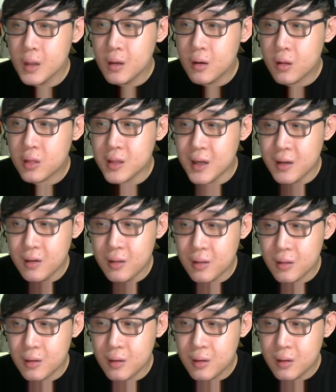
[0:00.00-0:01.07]

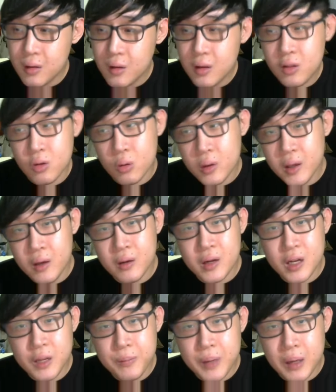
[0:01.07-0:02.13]
Stuns, he's okay on
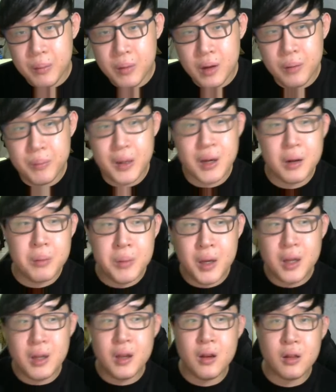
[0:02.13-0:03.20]
that department, but the
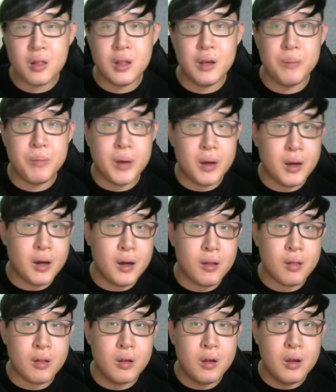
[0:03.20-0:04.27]
main thing is that
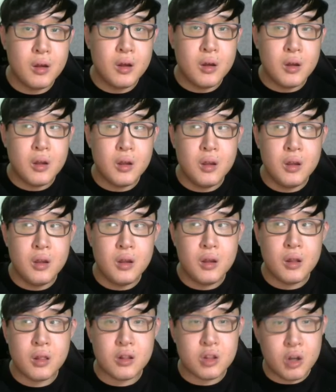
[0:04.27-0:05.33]
Pakas, he
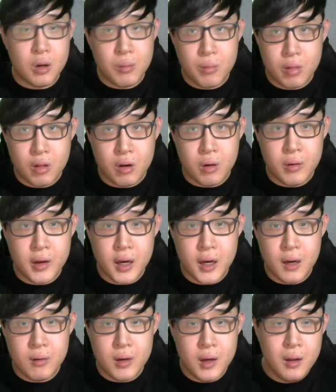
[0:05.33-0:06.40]
is the top scoring
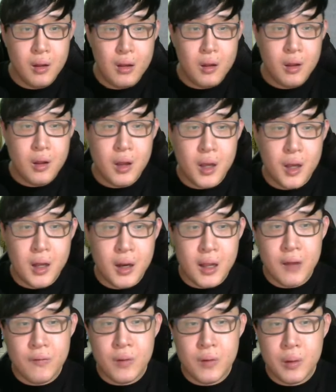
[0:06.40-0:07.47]
carry, and I
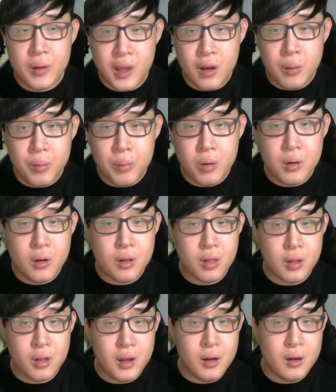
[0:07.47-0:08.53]
have a kill
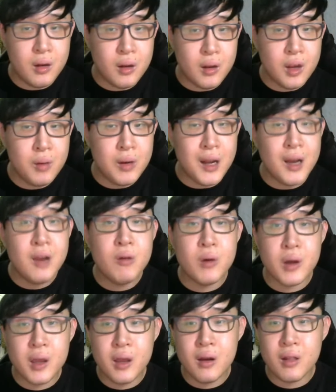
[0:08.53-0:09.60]
bonus, and he likely
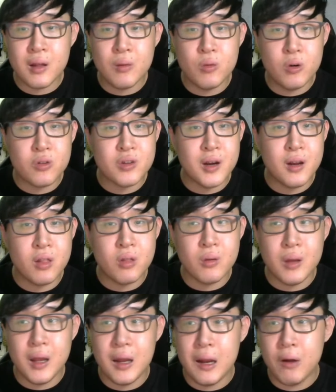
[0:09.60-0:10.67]
will kill some Roshans,
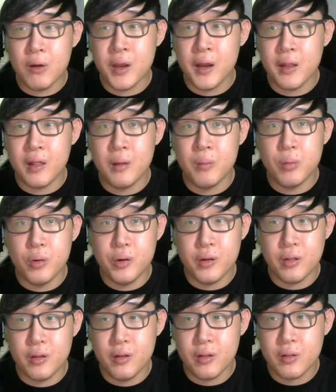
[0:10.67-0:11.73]
and I'll get some
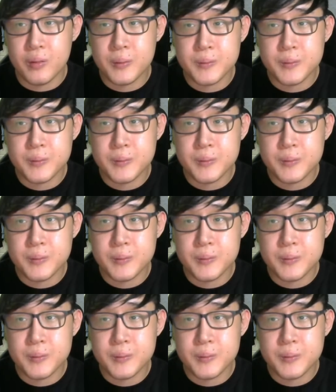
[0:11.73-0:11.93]
bonuses.